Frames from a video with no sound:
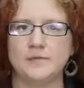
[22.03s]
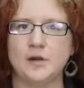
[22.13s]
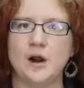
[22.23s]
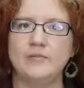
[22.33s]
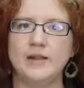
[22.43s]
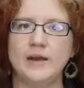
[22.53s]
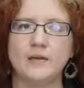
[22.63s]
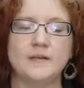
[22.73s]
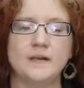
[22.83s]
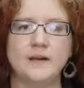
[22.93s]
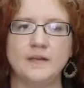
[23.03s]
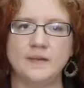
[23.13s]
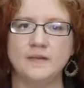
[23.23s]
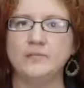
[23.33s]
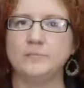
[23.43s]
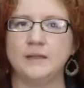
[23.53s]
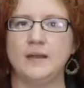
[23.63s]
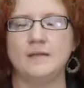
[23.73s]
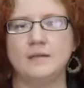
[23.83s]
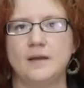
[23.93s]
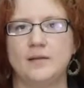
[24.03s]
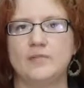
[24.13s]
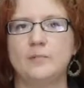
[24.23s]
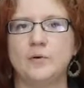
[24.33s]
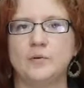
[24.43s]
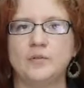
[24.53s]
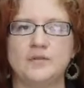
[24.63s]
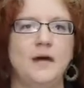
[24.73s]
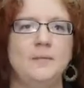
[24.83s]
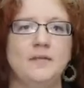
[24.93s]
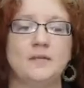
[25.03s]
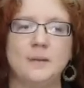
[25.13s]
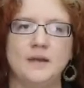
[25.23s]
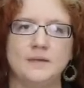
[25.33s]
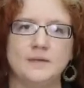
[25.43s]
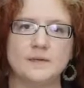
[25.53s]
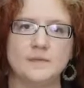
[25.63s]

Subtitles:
for carving out a sonic sense of place from both time and space.